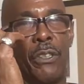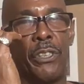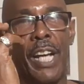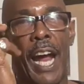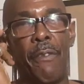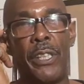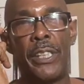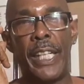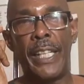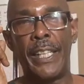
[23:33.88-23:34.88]

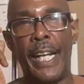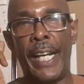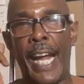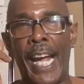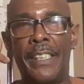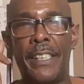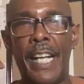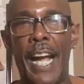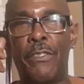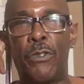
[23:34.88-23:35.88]
Osiris in ancient
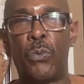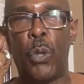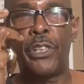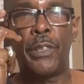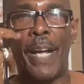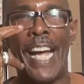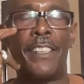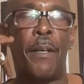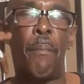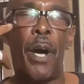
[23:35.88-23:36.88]
times was worshipped as
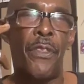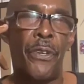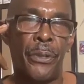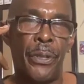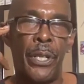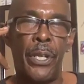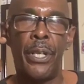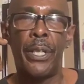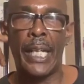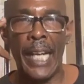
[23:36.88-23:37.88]
a mother
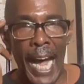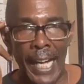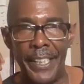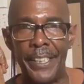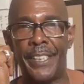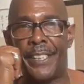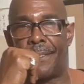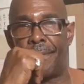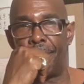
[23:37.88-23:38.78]
goddess.